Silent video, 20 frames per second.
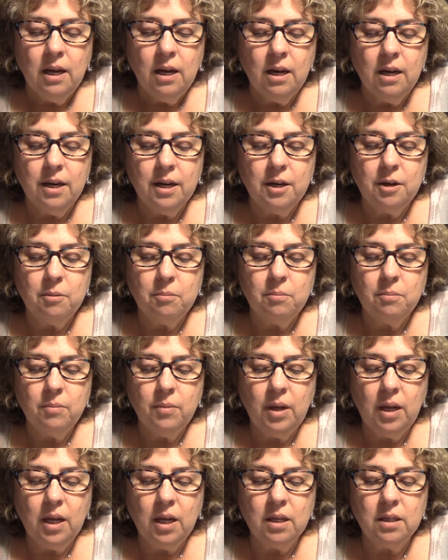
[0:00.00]

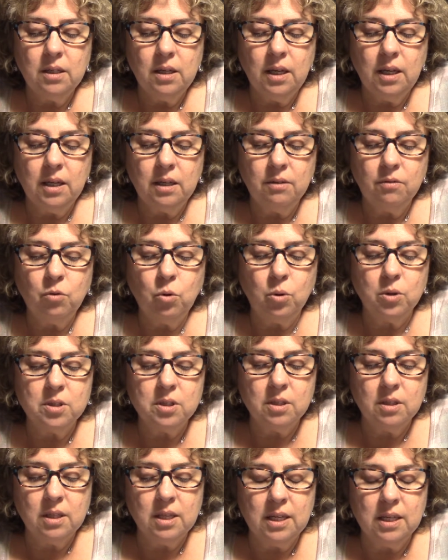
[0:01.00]
and of
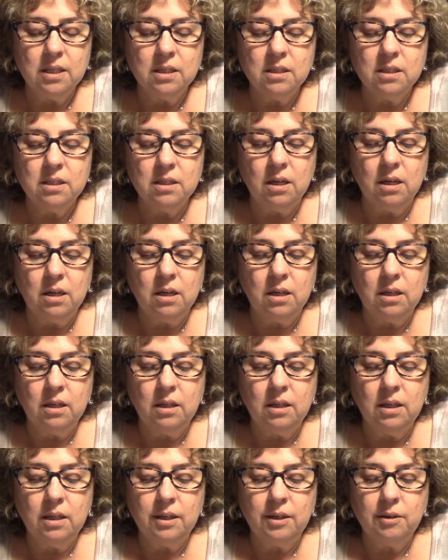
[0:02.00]
course things
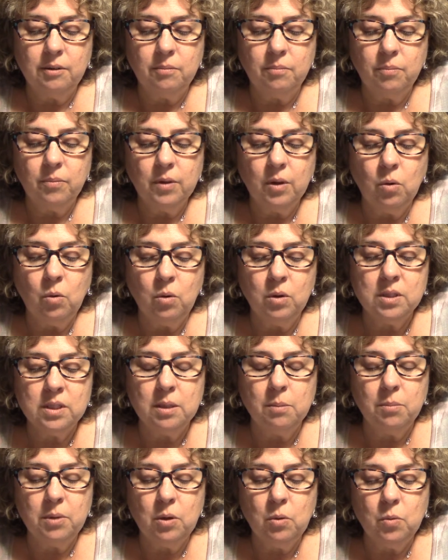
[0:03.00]
on,
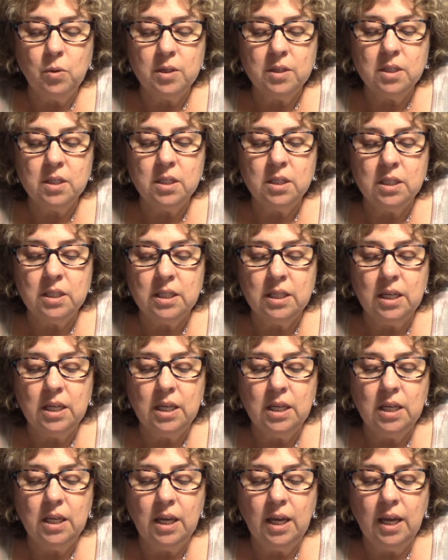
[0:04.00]
somebody wants to
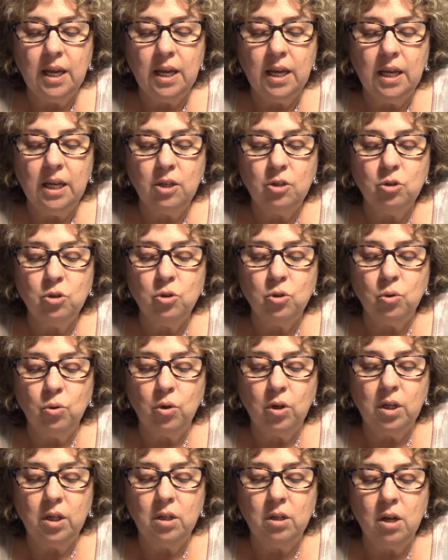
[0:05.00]
see a
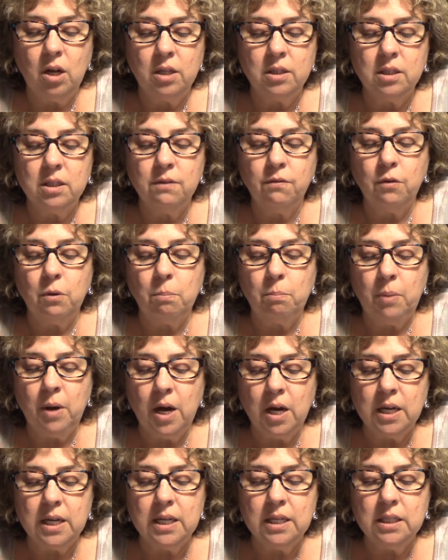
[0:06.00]
tutorial on different
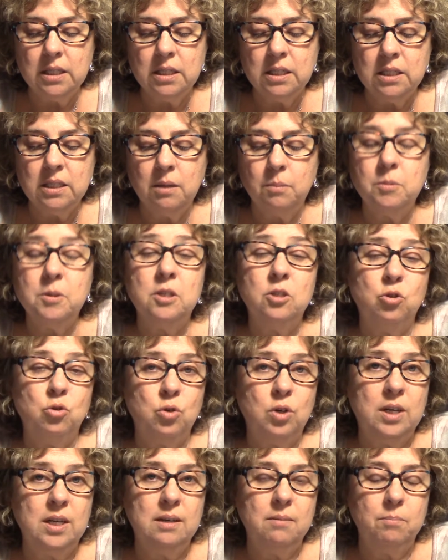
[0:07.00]
pockets, tips and
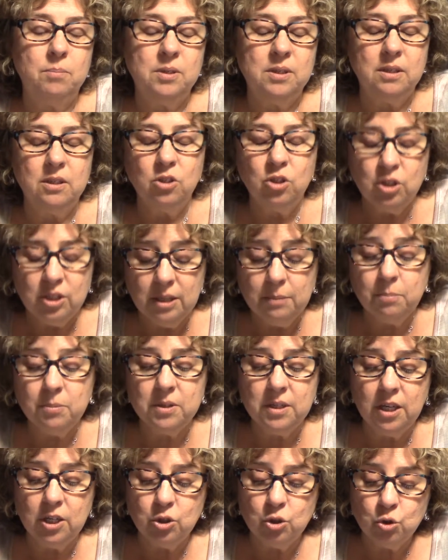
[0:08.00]
tricks,
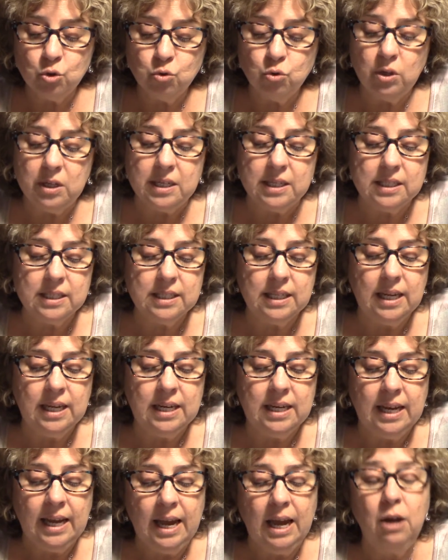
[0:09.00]

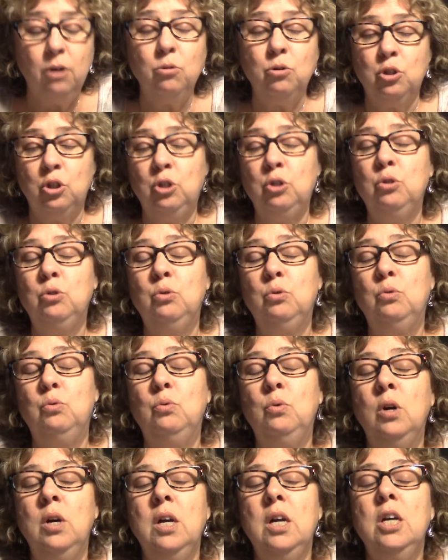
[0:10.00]
and how
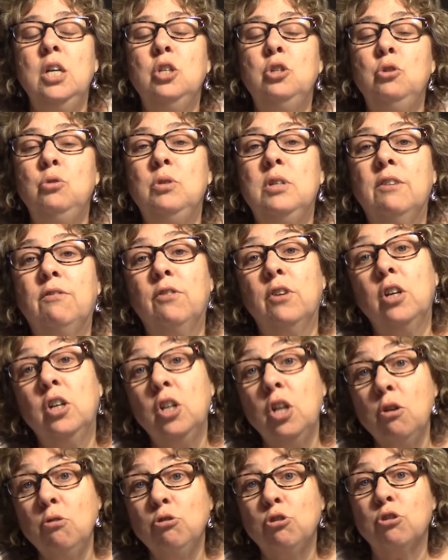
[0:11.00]
to do different
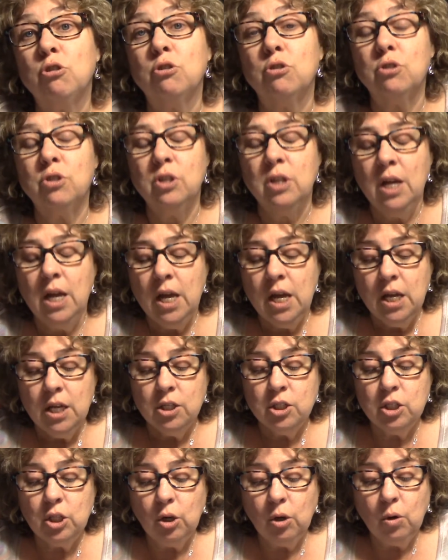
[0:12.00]
closures.
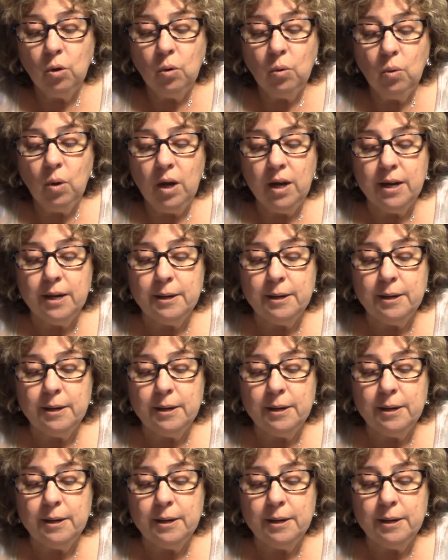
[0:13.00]
So